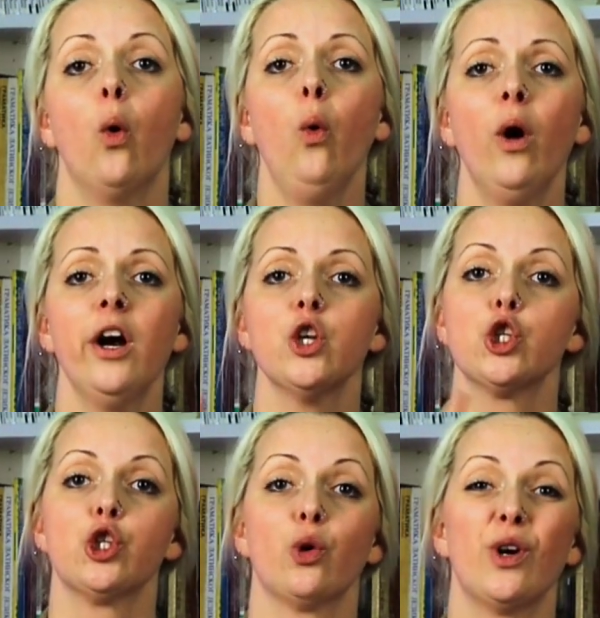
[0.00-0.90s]
or
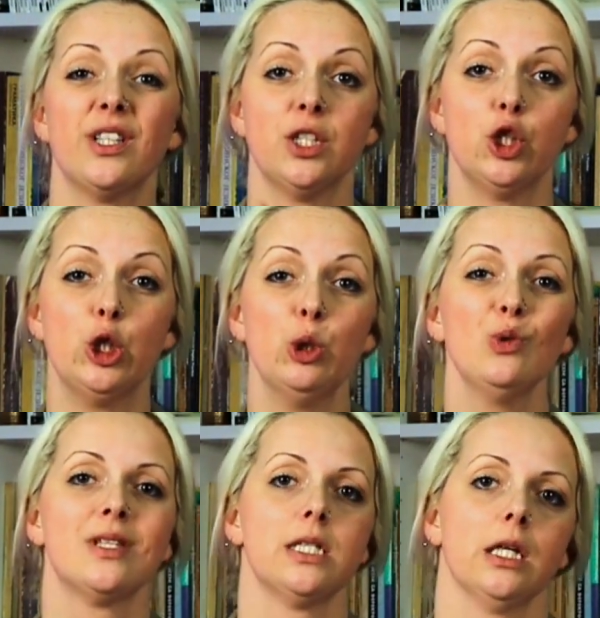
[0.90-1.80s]
short
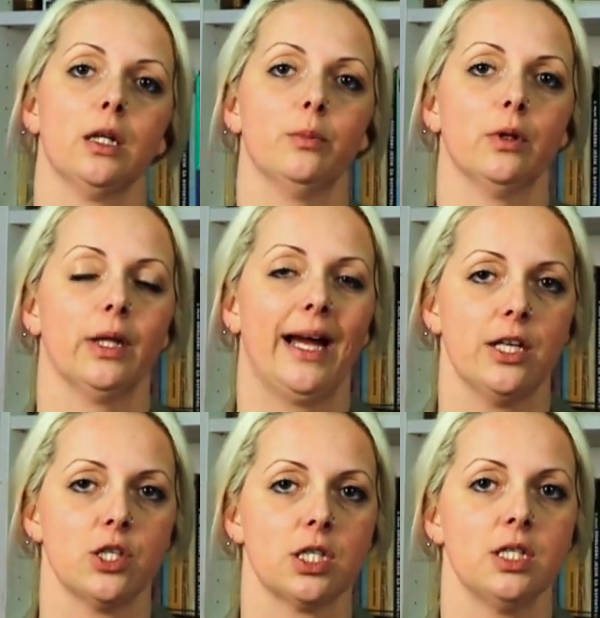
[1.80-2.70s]
two-syllable
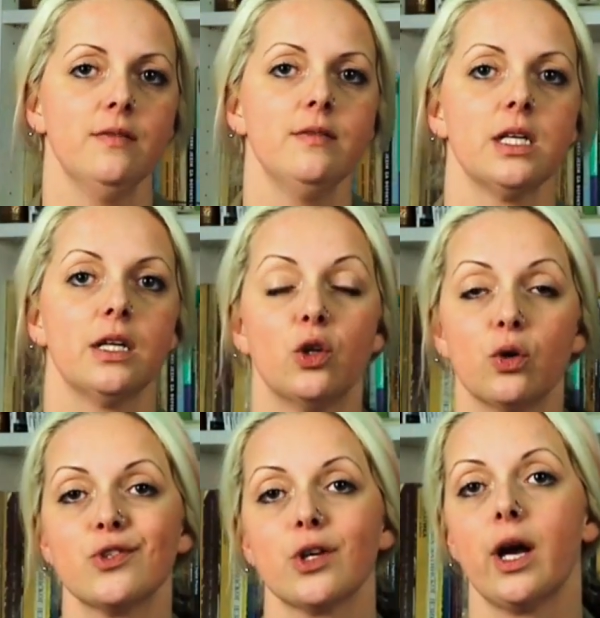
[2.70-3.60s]
adjectives, and
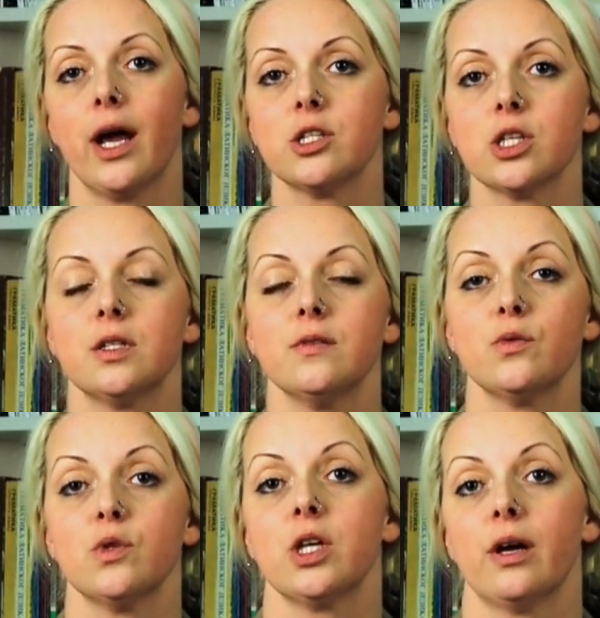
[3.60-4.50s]
those are adjectives
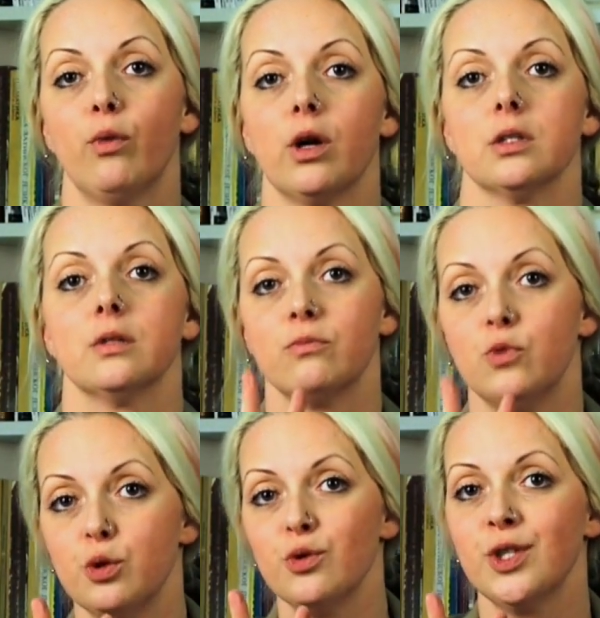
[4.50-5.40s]
which have what?
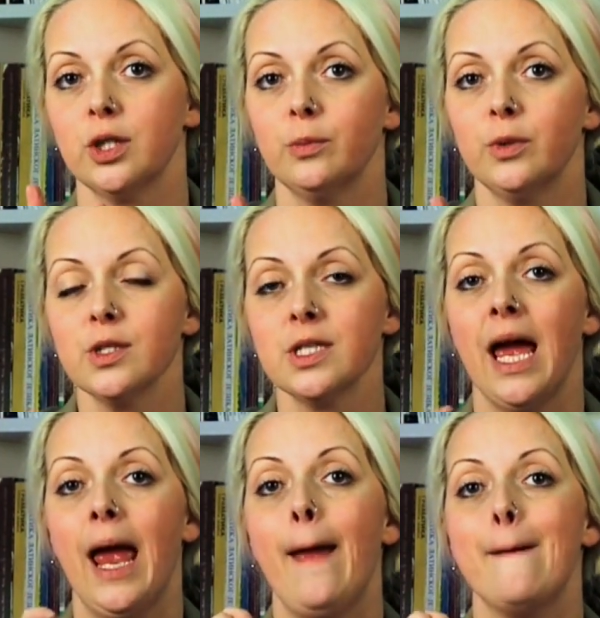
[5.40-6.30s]
Two syllables,
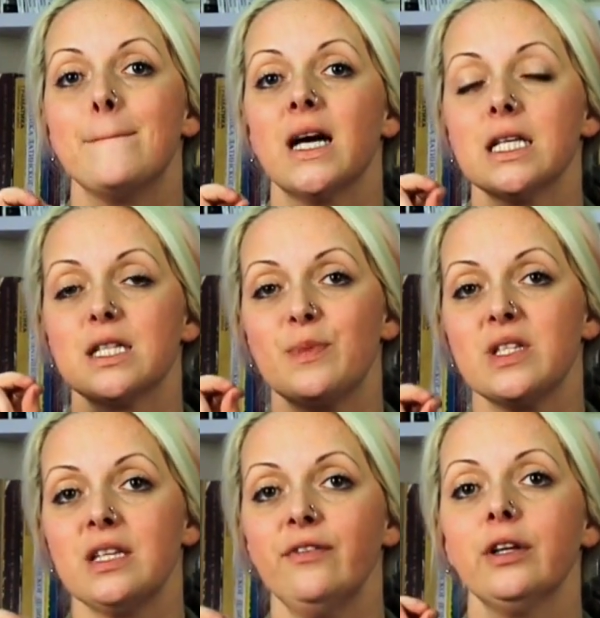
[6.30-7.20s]
but
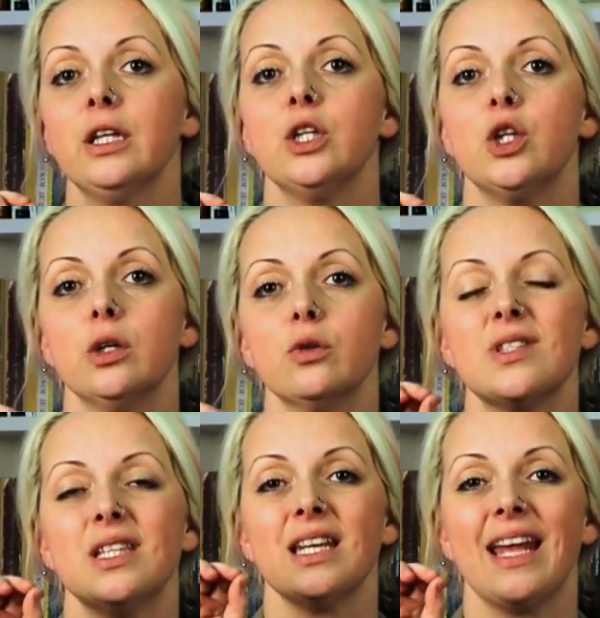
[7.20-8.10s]
specifically
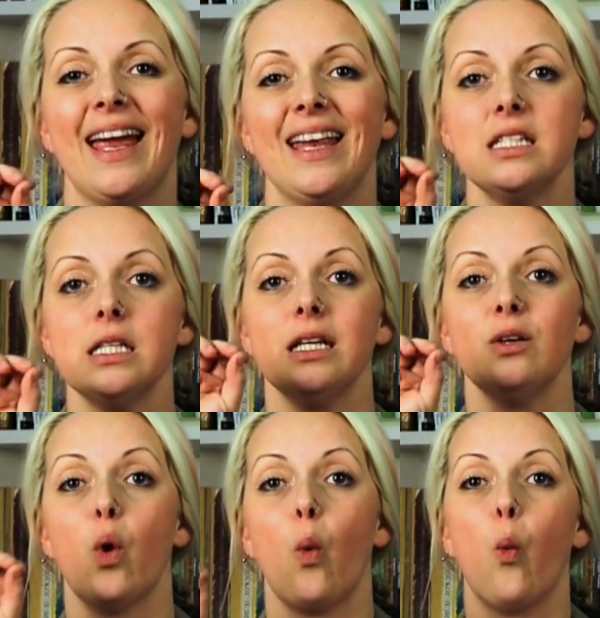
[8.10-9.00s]
those that end
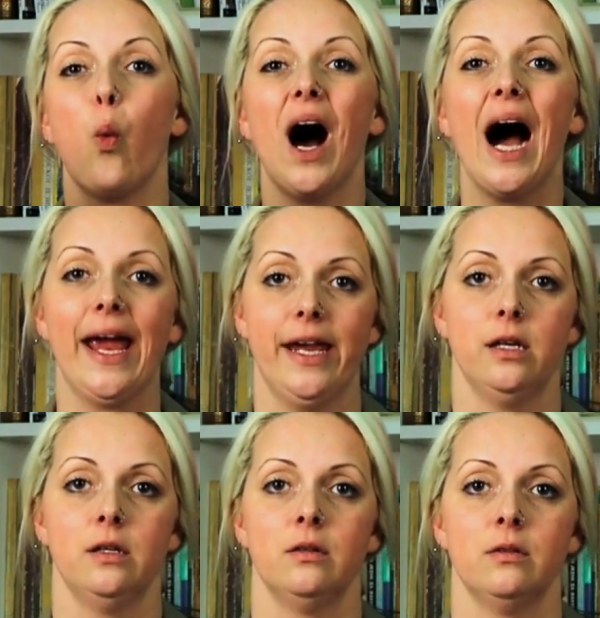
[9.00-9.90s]
in Y.
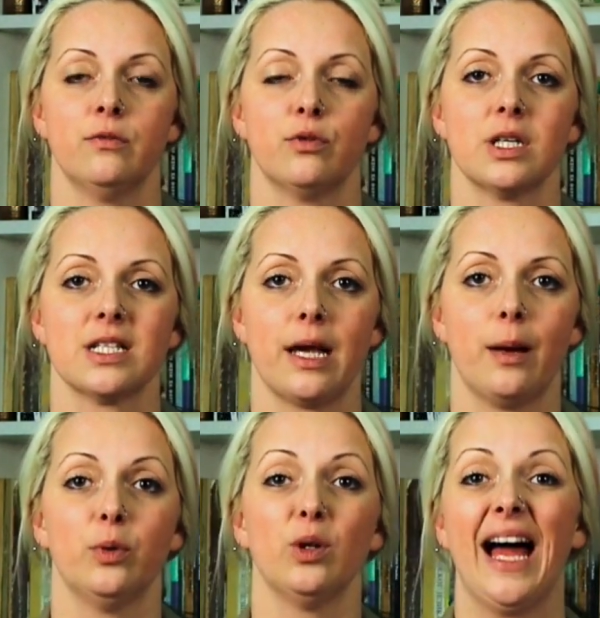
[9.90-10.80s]
For
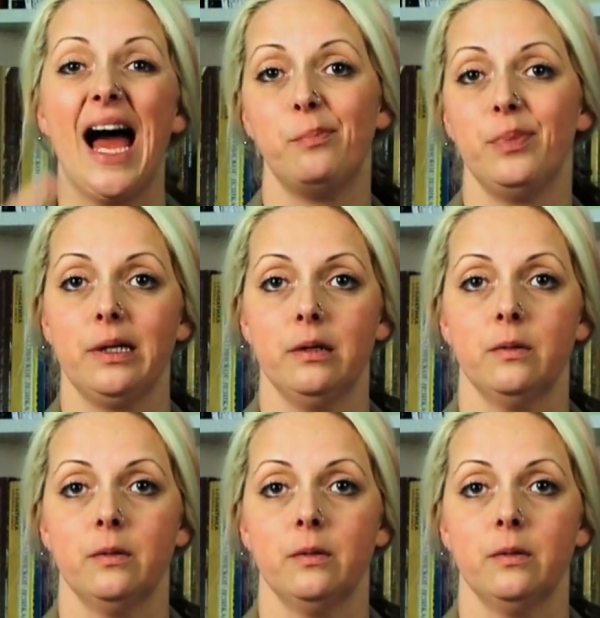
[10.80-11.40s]
example, happy.